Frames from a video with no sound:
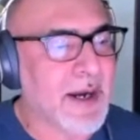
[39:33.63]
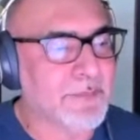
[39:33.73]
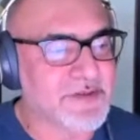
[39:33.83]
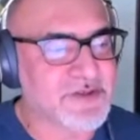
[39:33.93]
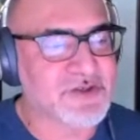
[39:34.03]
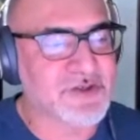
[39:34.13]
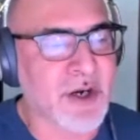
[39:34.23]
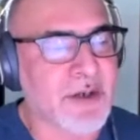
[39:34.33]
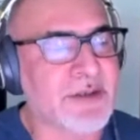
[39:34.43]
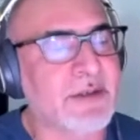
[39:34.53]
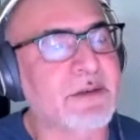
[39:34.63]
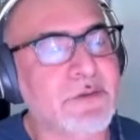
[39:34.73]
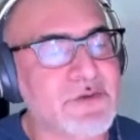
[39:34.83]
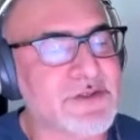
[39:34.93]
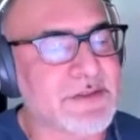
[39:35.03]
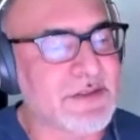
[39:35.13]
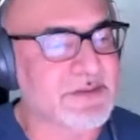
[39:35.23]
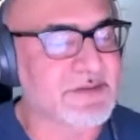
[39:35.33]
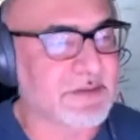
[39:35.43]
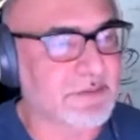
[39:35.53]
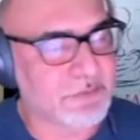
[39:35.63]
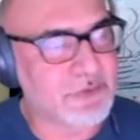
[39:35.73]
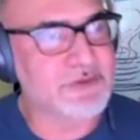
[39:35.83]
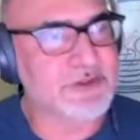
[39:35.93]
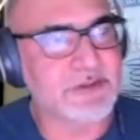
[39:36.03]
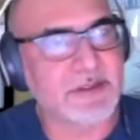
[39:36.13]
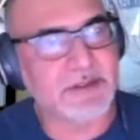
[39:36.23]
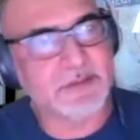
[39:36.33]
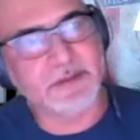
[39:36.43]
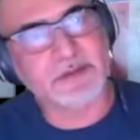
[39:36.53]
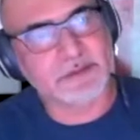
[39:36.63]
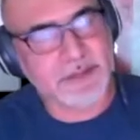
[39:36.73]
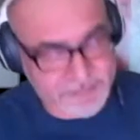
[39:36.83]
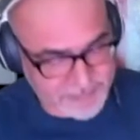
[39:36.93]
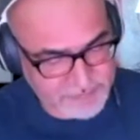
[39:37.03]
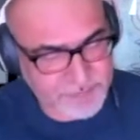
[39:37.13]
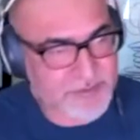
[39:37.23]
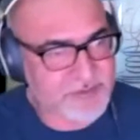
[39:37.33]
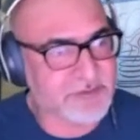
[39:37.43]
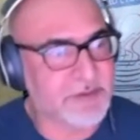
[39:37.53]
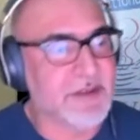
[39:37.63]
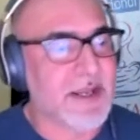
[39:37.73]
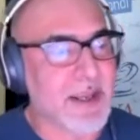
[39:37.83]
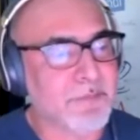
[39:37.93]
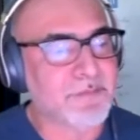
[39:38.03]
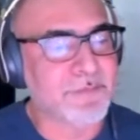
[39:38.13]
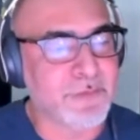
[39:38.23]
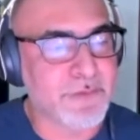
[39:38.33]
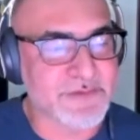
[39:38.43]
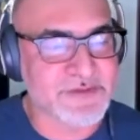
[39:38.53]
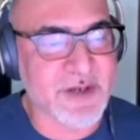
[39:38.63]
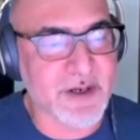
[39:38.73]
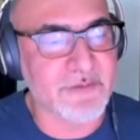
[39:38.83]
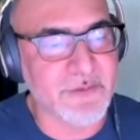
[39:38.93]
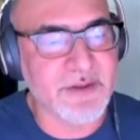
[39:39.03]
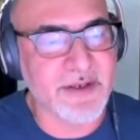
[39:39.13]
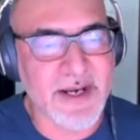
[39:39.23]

I'm just starting using the context manager, MLflow.start run.